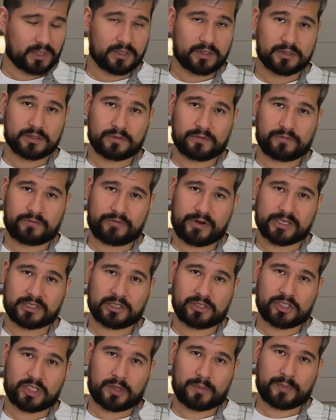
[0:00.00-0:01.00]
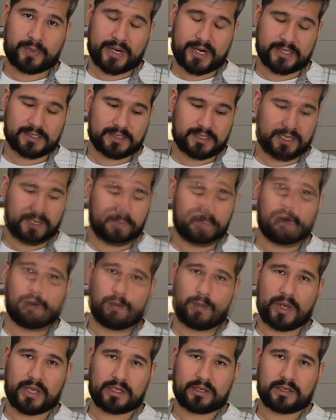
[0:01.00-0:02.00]
some freshly chopped parsley,
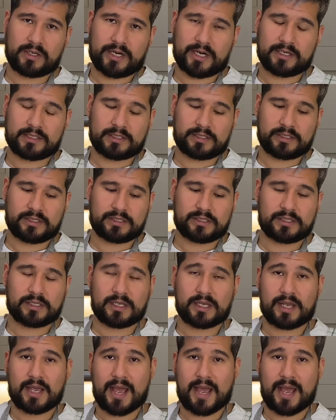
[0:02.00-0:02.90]
bacon lardons